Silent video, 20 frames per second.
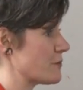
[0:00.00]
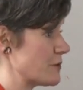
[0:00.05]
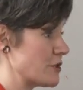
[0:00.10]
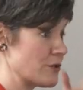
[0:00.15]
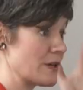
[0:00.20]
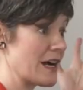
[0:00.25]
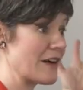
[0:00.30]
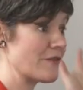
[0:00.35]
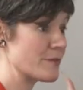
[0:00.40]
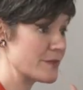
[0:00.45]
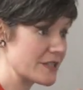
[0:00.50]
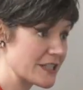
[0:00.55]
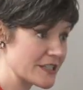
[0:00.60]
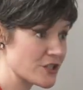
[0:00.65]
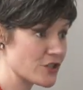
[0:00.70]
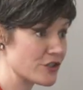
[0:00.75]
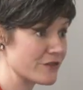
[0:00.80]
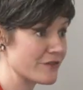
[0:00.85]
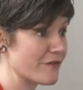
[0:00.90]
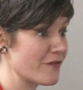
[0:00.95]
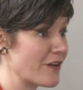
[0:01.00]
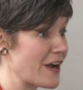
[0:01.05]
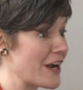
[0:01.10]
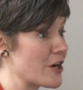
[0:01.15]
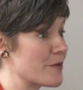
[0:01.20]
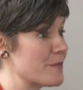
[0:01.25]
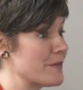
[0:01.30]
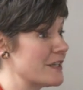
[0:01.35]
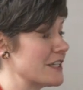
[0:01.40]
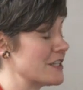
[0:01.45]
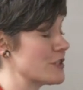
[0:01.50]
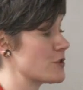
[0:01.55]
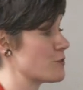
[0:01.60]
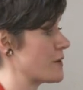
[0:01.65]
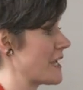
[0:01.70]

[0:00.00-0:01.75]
We do have a minister of environment,